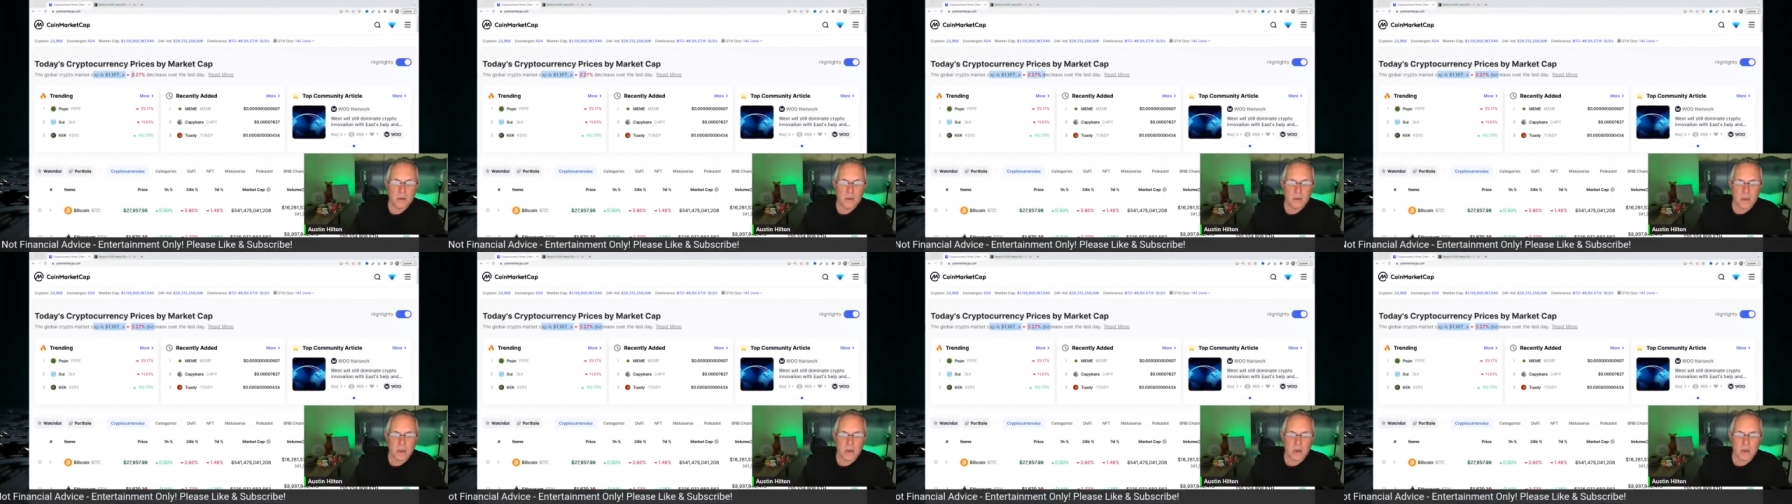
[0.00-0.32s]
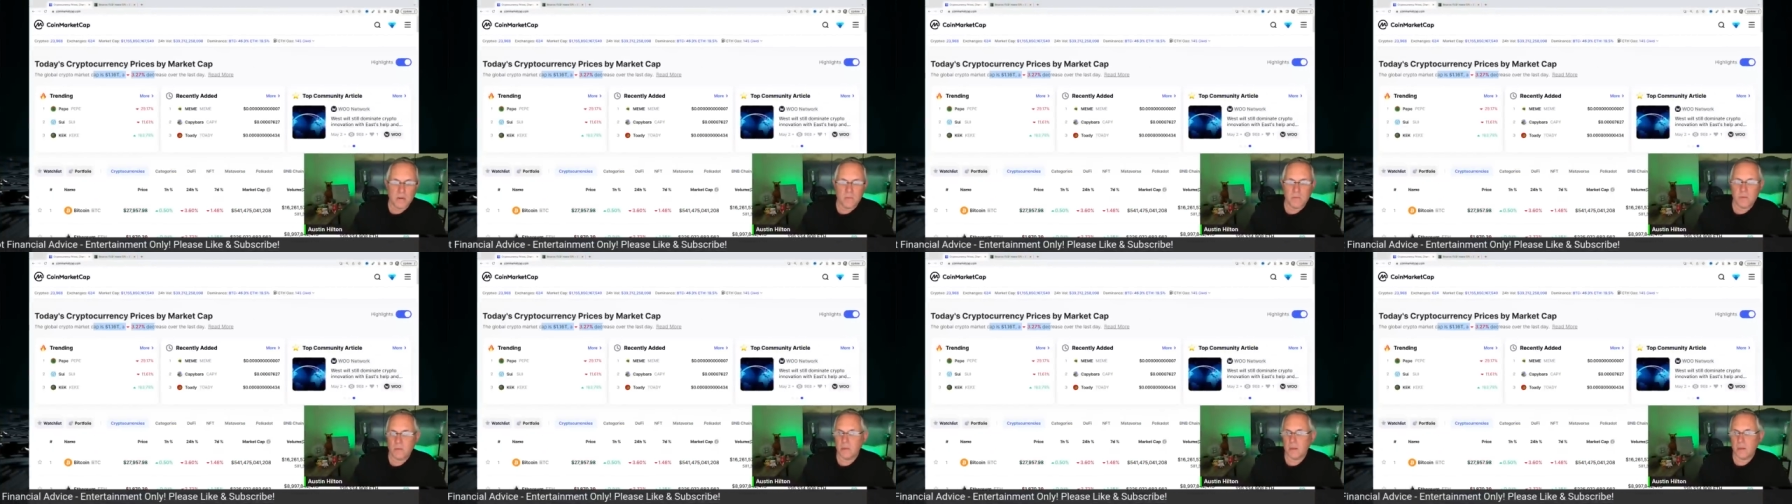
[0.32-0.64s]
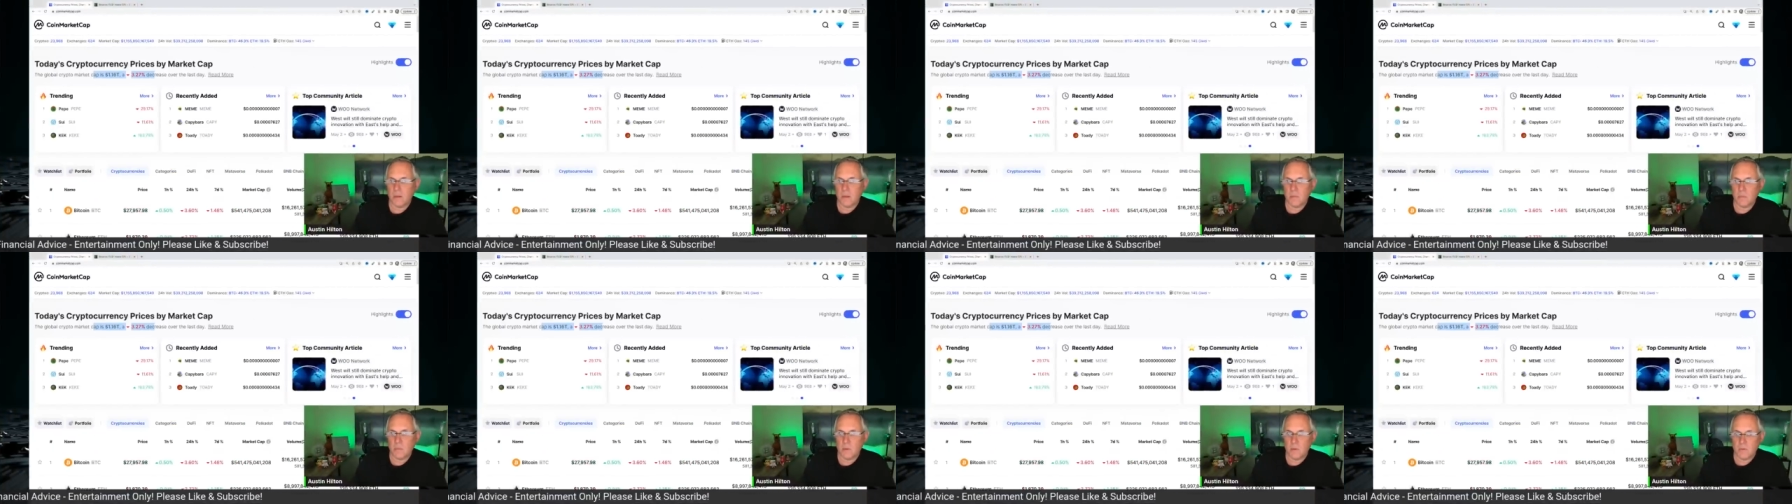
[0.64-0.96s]
and
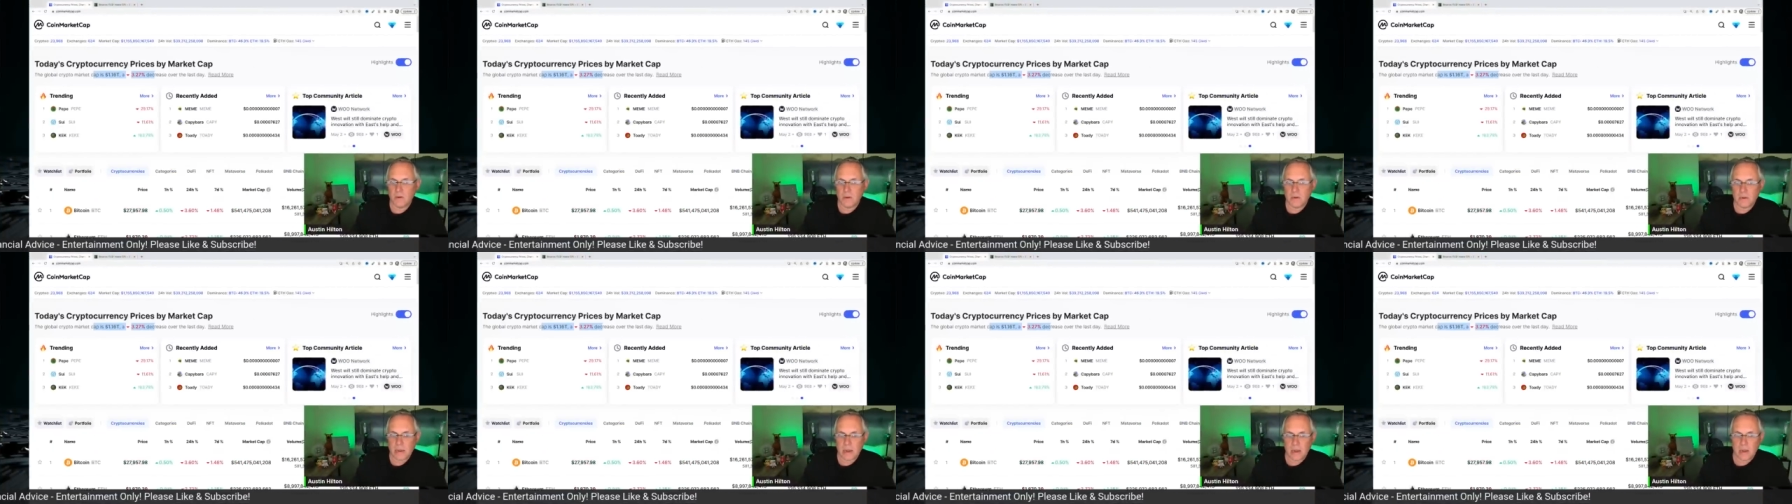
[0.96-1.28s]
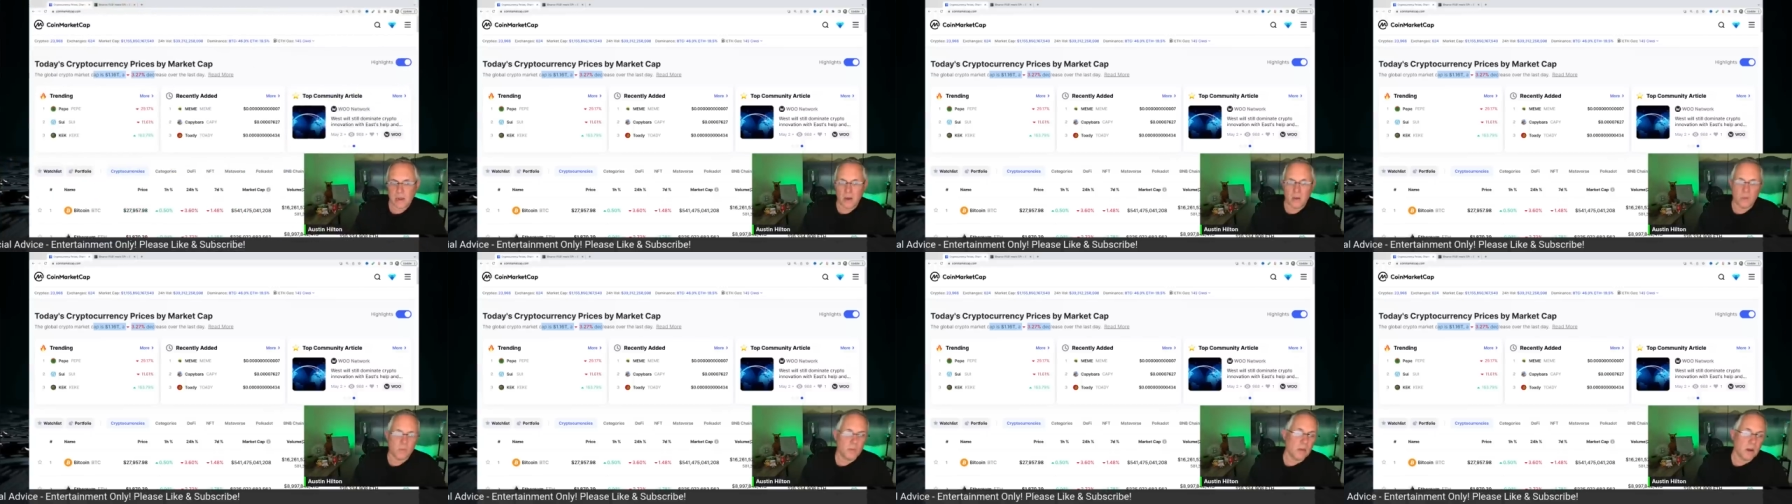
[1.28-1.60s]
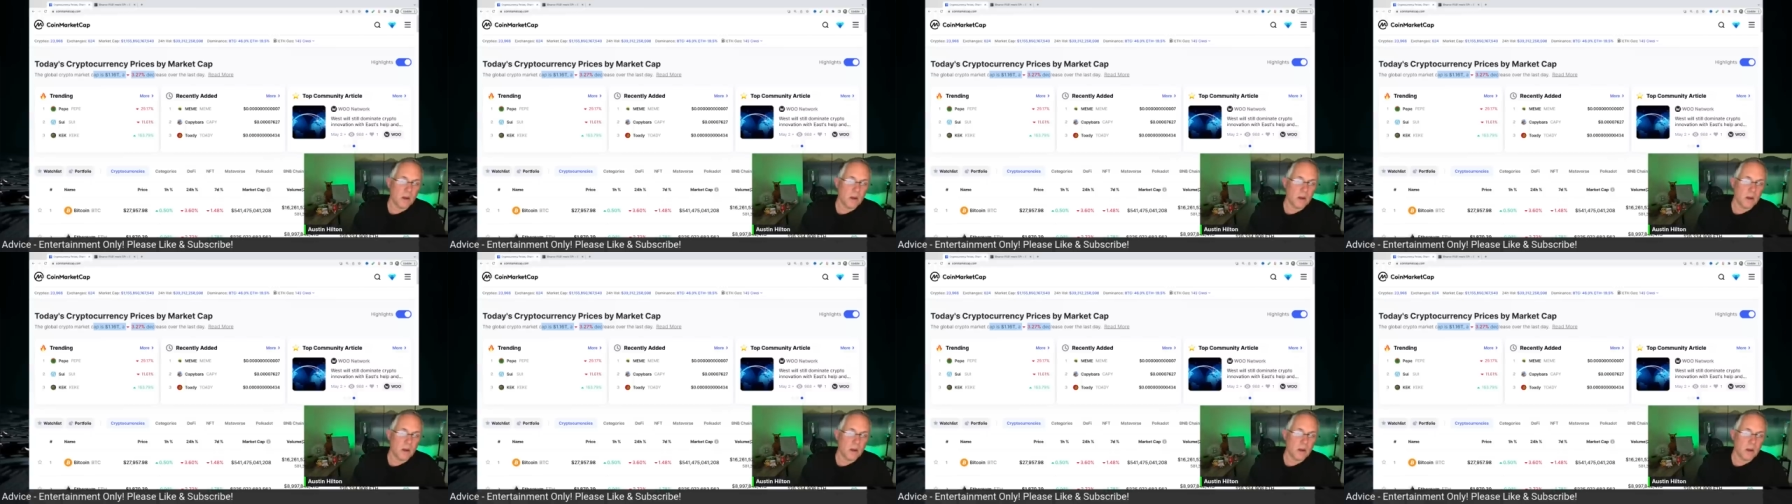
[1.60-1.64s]
everything moving down,